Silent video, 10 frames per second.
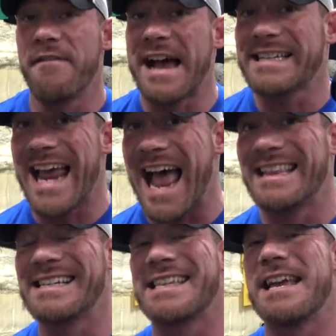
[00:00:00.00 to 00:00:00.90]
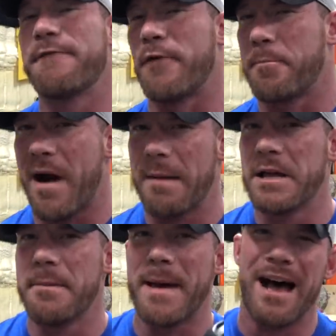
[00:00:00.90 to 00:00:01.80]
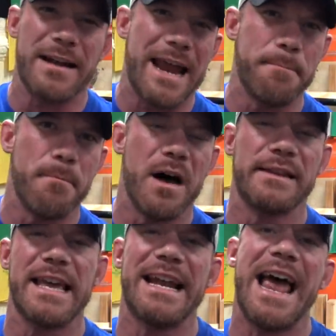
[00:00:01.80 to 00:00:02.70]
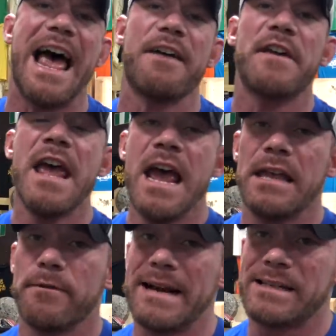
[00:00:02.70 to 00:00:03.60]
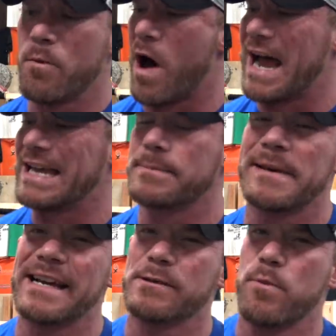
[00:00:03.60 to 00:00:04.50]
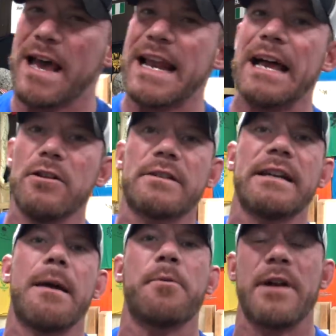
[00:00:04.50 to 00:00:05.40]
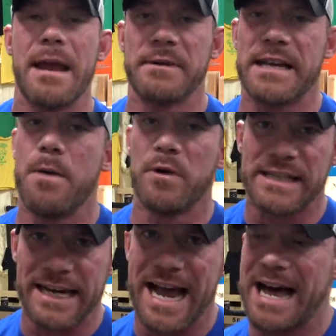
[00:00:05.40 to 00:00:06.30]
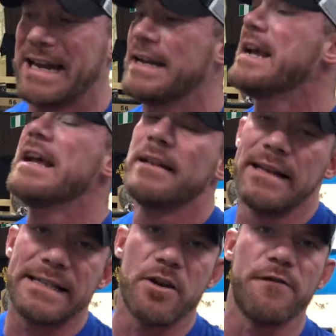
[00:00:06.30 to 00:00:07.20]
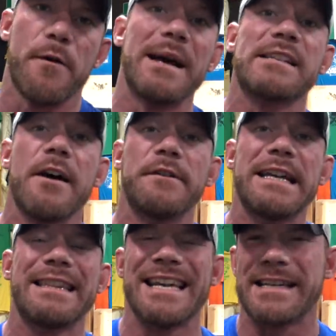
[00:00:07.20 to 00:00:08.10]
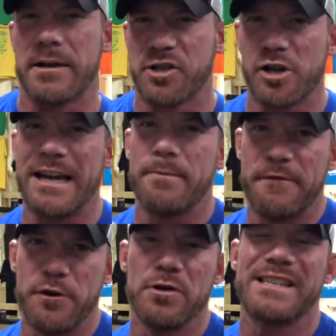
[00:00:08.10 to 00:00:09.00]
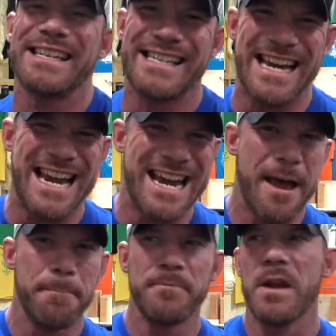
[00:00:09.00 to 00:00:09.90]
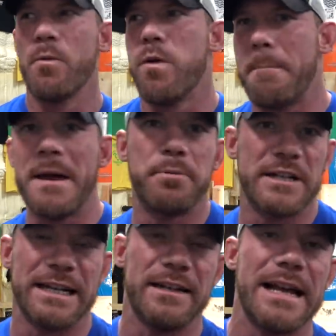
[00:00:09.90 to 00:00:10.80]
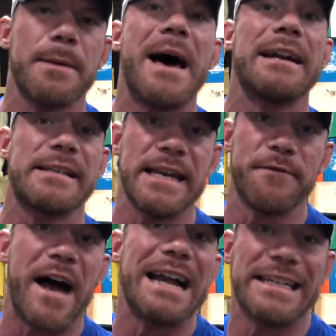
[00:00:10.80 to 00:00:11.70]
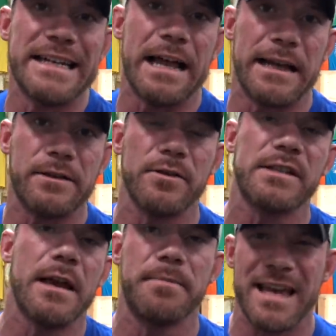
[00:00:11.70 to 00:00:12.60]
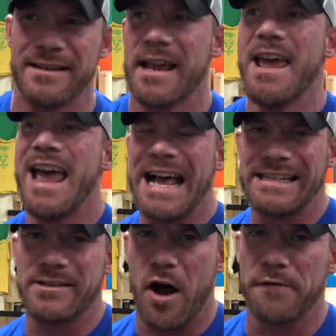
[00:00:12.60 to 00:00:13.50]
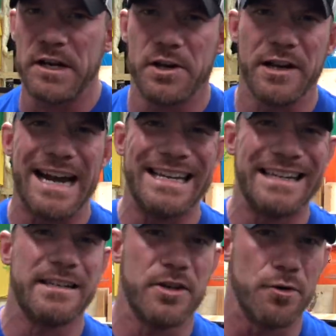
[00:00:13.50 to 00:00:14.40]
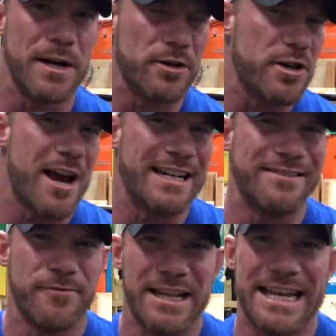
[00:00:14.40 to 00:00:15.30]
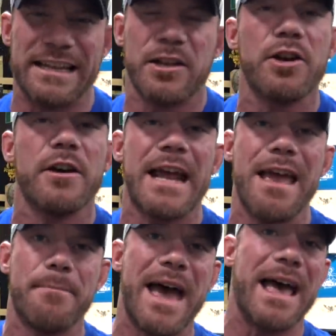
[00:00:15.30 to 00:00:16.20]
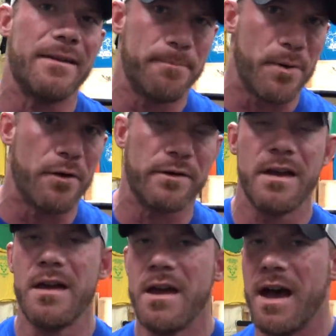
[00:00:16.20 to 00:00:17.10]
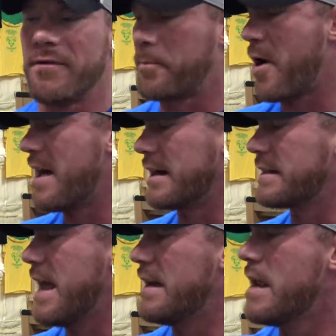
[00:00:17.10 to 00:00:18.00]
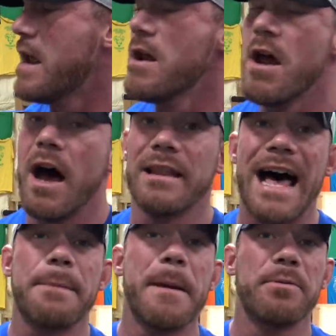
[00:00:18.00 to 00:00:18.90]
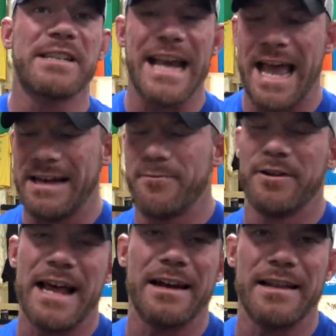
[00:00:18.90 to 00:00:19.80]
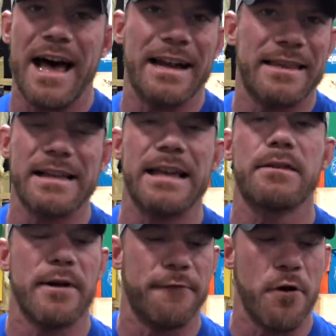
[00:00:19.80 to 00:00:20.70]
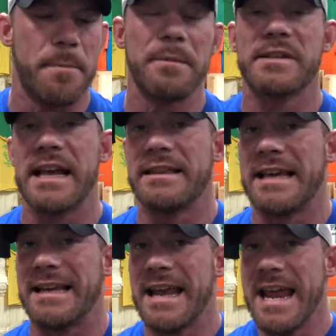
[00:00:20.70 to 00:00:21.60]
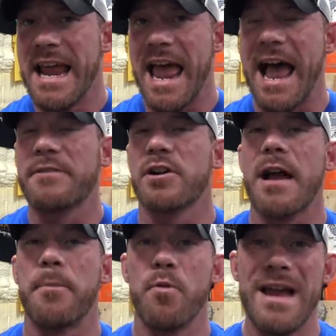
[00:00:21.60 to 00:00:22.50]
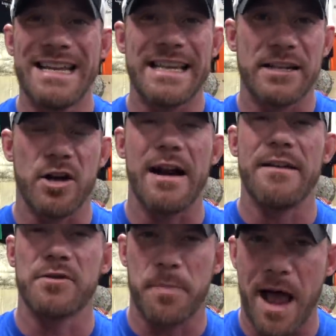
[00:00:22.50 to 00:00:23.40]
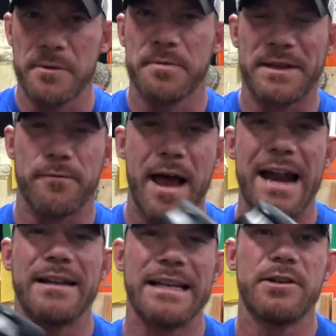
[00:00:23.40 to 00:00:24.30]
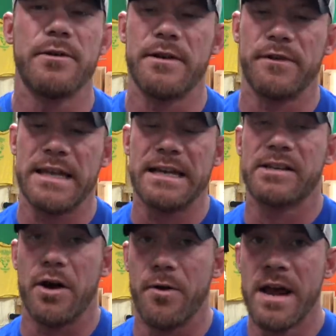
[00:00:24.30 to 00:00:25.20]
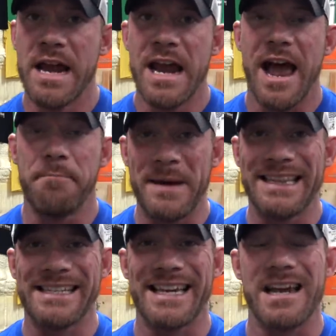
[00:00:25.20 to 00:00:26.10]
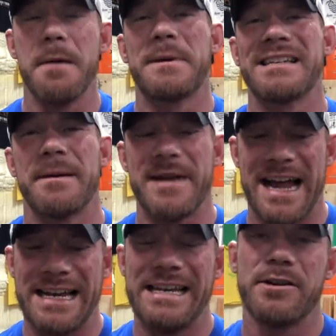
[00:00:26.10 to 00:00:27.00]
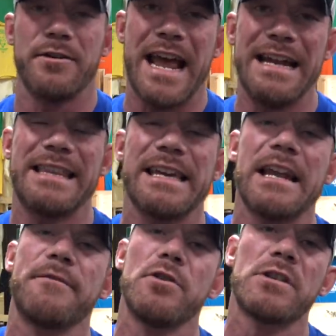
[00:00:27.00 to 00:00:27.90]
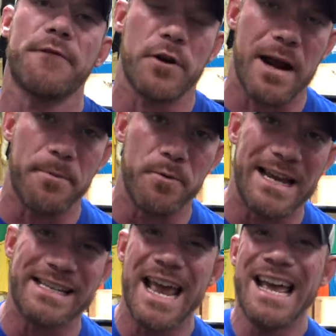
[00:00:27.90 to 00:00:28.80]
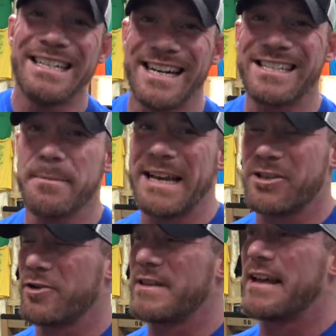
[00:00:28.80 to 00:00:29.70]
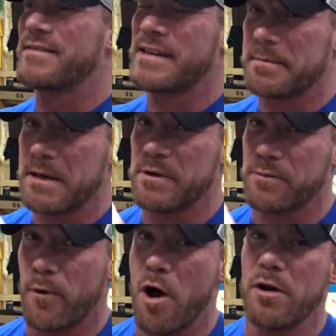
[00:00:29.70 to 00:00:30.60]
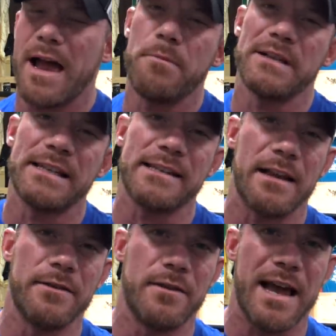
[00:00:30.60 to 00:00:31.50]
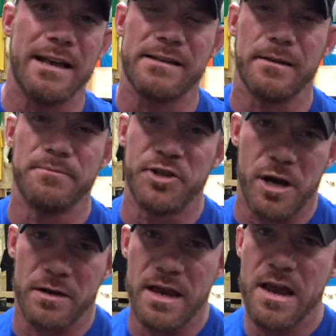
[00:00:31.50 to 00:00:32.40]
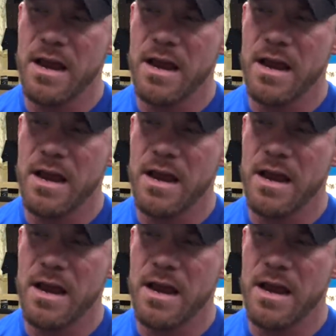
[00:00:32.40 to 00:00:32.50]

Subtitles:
I've actually had this thing for probably about a month and a half, and the reason why is because when I looked it up on Amazon once I got it, listened to it for myself and did things, I was looking at reviews to see what people didn't like about it, see if I did not like those same things, as it's often a good idea to do when you're trying to really get the good and bad both of a product. And a lot of people said, well, not a lot, I think like 3 or 4 people said that after a couple weeks, they started having some problems with it rattling and doing different things. So I beat this thing up because I'm not easy on anything, and I've used it for a couple weeks just to make sure that if something was wrong, I wasn't selling you guys some junk.